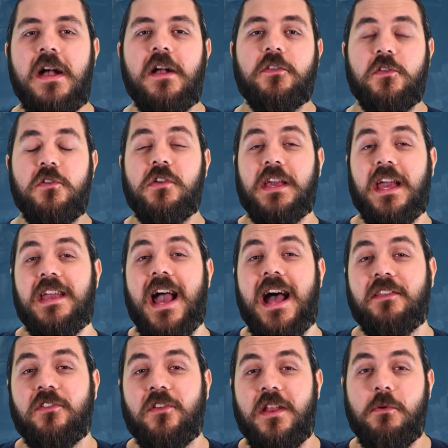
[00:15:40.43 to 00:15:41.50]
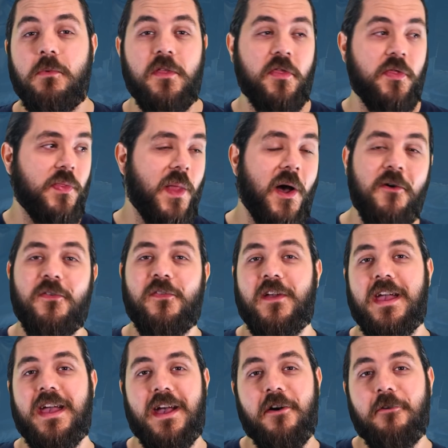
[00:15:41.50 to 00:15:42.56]
so you can get your hands on it with no
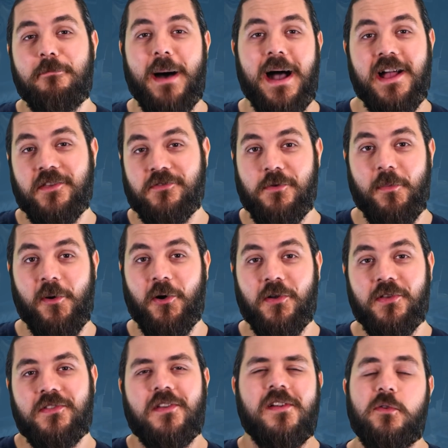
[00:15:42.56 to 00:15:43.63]
fear of buyer's remorse.